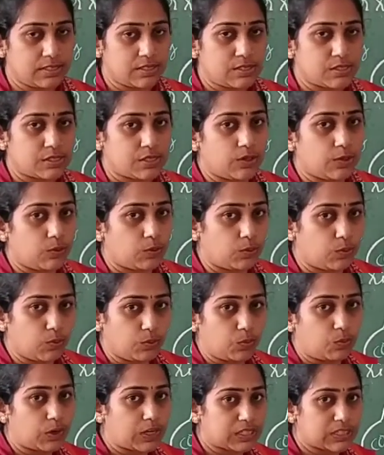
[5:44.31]
So
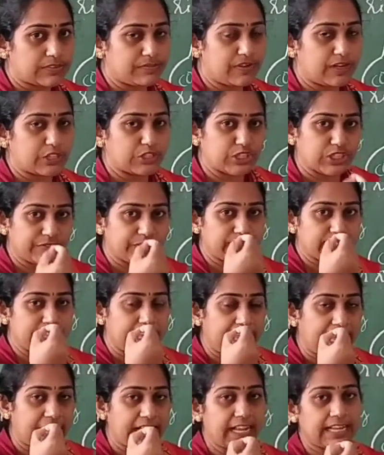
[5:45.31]
what is the function of this
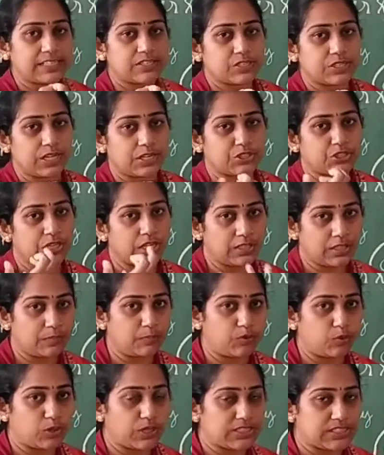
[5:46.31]
hair-like structure and the
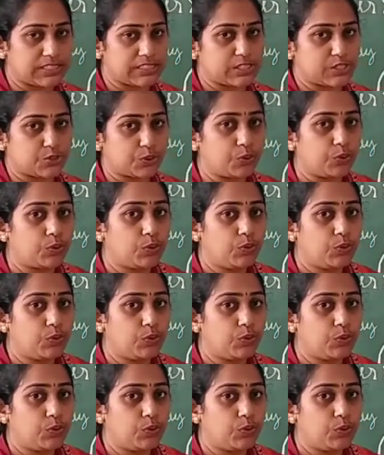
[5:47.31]
mucus is to